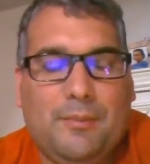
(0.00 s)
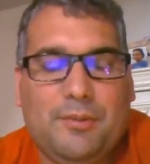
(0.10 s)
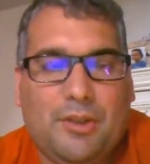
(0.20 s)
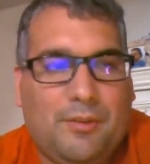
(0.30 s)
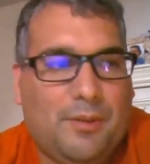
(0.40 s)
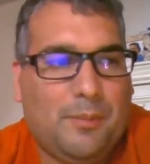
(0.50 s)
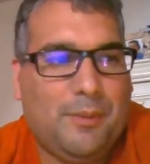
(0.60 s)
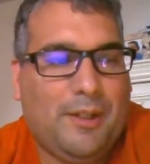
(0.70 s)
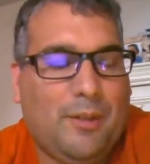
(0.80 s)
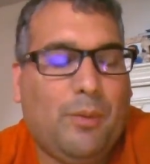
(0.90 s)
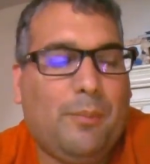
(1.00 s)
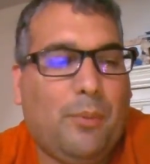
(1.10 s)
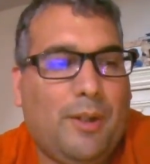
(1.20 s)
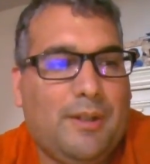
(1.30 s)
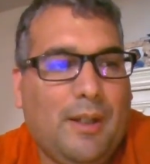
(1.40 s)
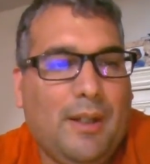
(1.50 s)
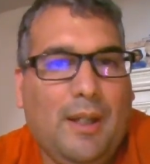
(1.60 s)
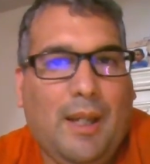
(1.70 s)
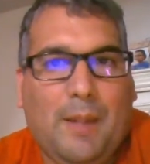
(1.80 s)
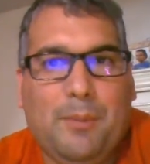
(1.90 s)
I'm sure you've completed at one point
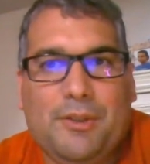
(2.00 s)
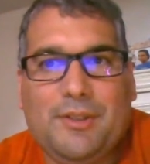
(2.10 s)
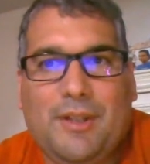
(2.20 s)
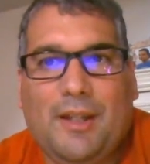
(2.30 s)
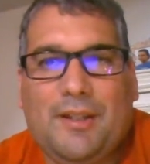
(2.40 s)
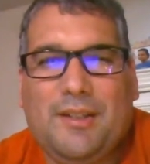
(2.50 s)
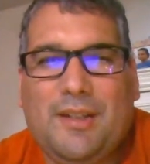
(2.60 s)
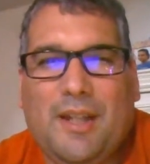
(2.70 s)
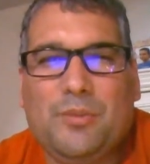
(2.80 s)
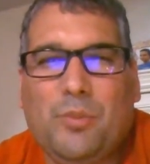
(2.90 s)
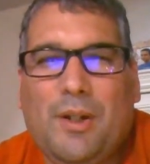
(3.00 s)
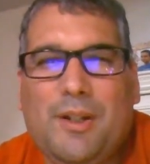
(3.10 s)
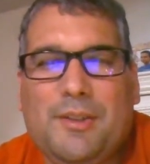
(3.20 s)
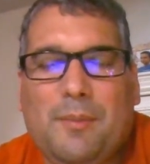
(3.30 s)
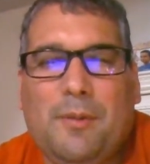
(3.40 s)
a personality test. One's